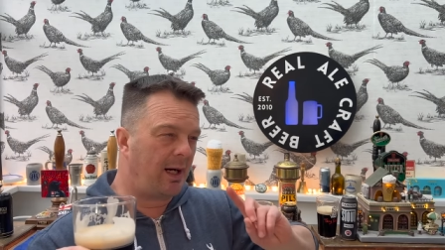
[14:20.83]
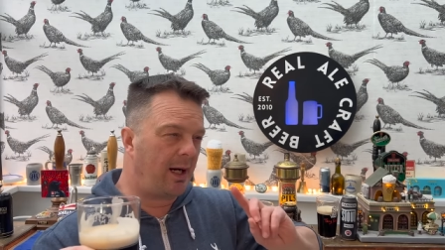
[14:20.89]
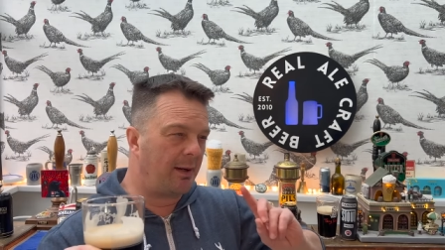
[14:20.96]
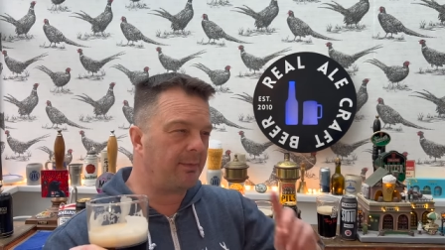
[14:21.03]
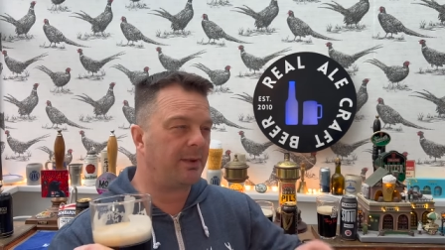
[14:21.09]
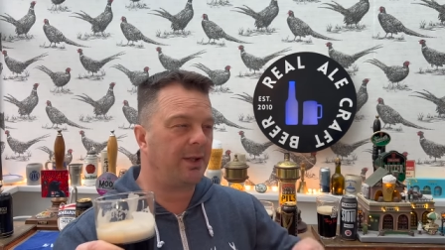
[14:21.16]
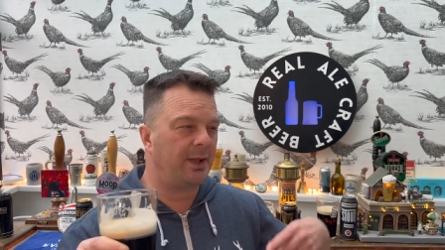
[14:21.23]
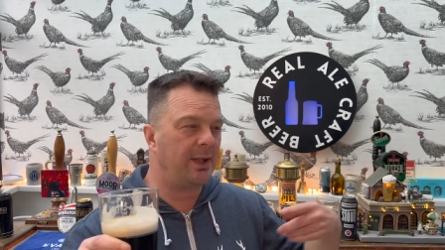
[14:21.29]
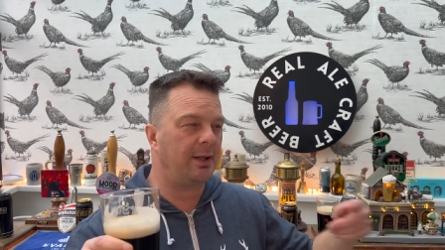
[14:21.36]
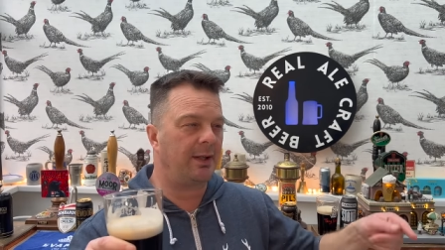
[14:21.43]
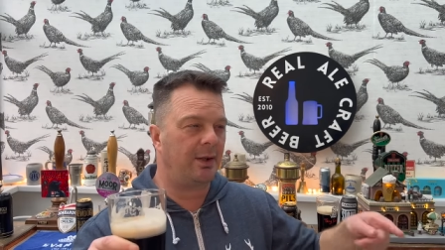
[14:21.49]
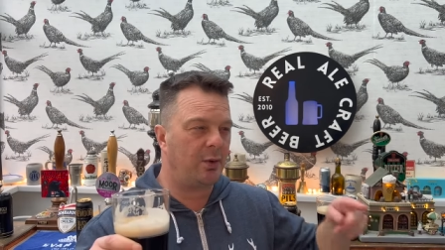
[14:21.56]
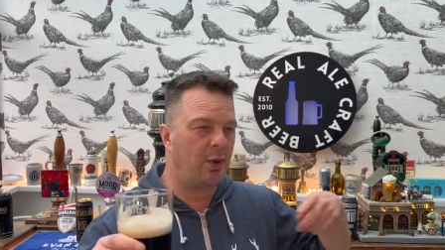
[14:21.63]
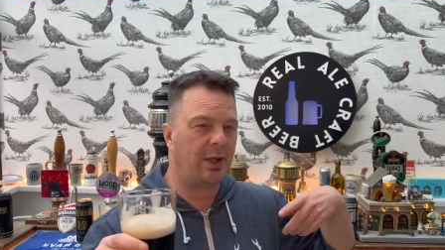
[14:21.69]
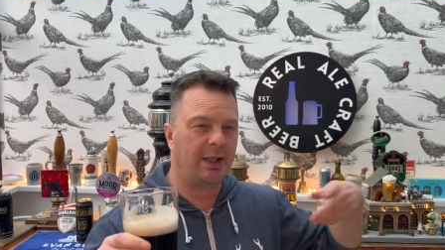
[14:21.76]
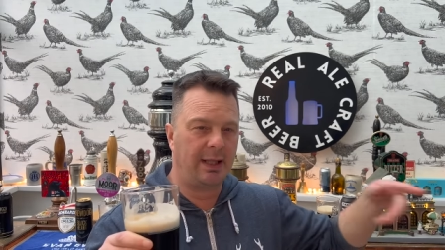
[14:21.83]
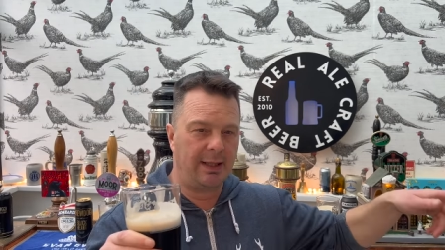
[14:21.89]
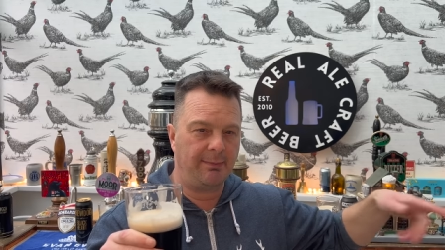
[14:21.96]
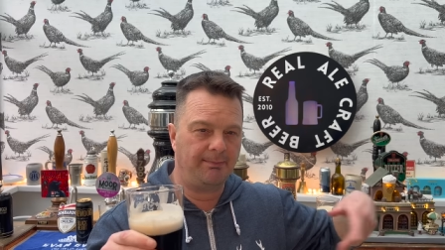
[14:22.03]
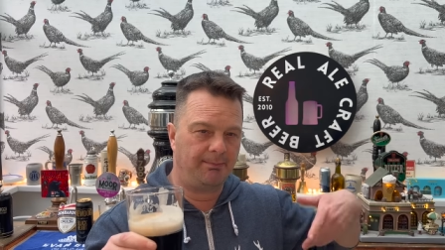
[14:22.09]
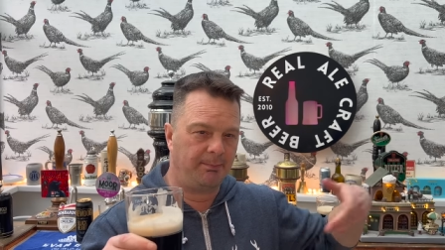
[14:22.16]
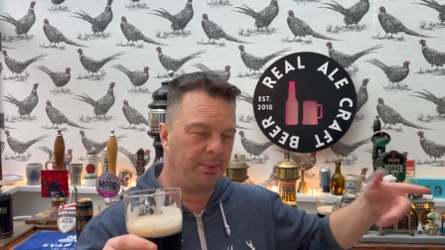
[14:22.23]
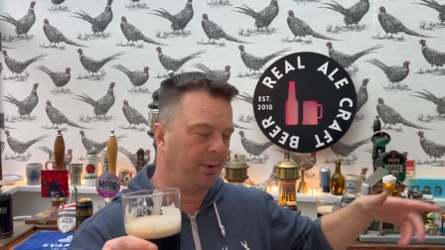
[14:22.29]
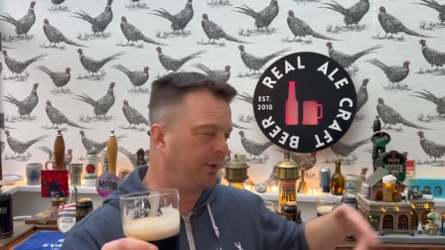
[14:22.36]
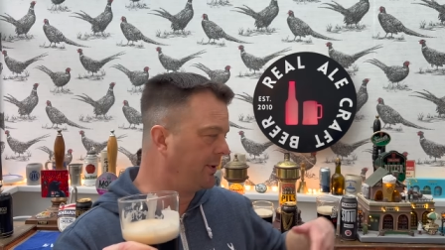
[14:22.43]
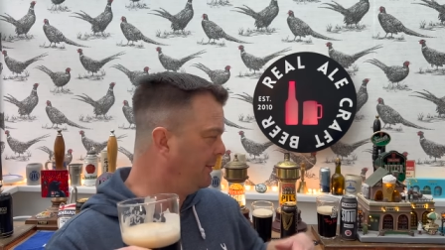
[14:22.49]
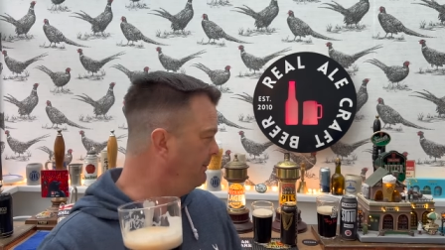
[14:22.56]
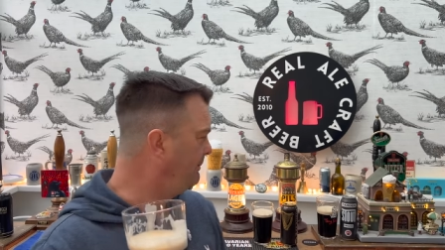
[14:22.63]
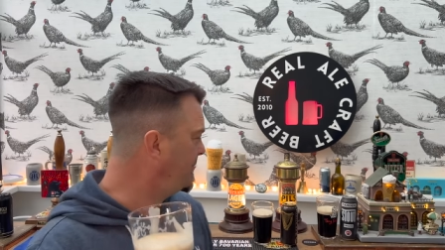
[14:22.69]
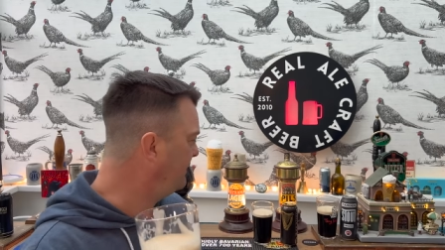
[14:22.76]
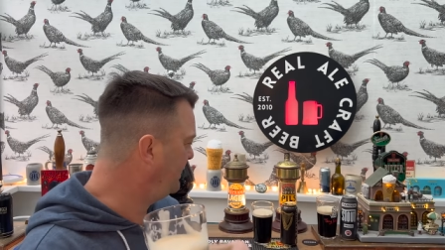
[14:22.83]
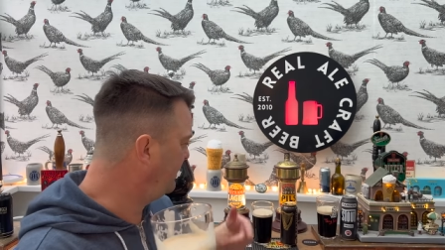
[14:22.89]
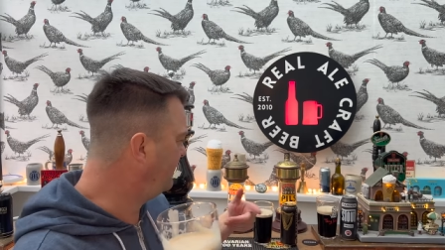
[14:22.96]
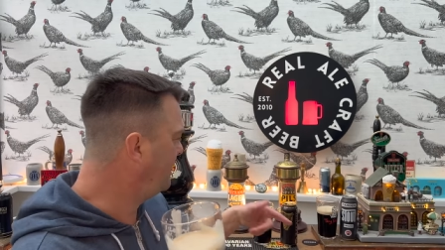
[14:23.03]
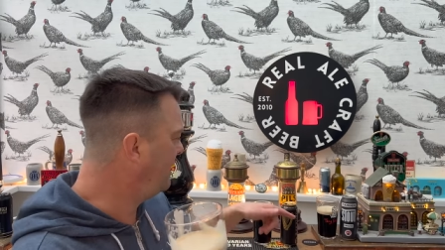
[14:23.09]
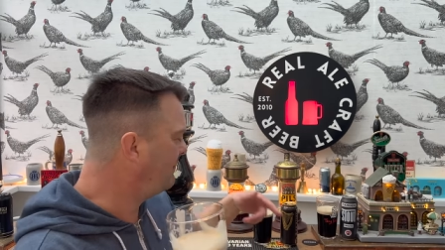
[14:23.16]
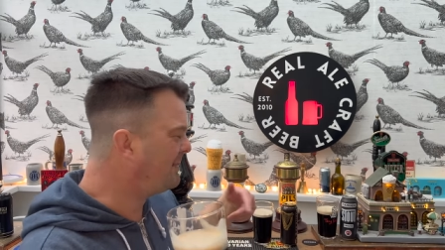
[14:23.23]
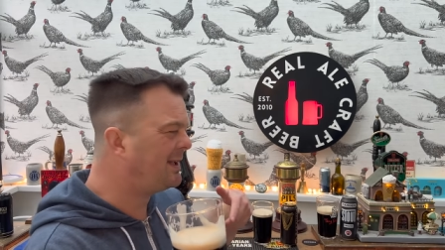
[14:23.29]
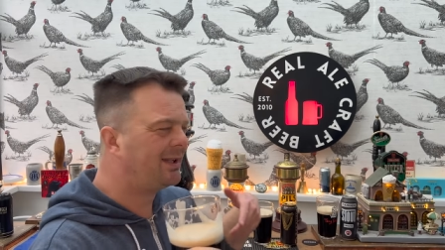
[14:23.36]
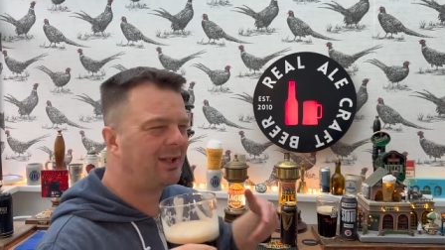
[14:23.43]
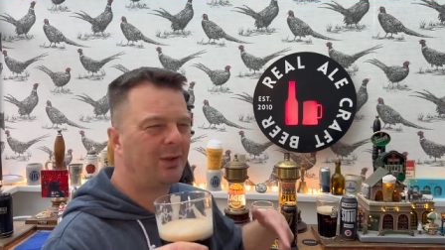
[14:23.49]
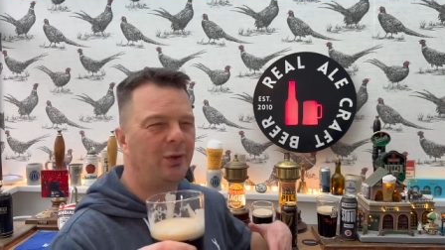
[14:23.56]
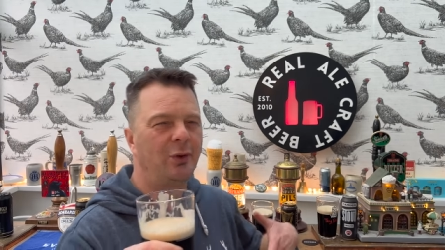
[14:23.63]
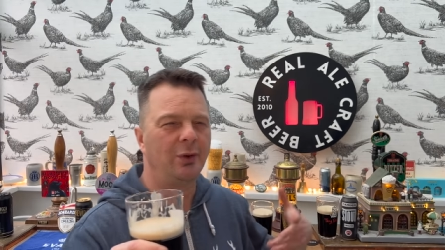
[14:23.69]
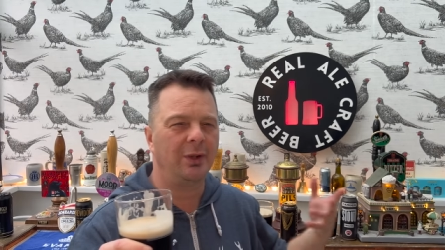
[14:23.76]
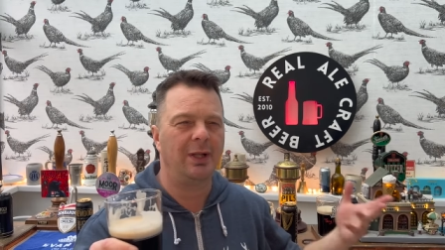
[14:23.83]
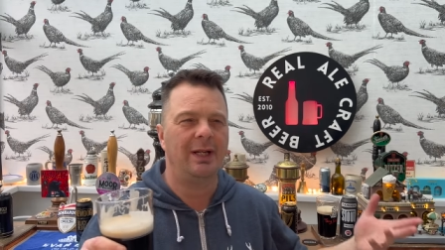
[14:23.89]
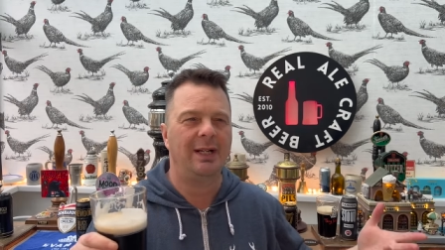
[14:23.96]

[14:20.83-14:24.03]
I'm gonna quickly put them. I mean, they're all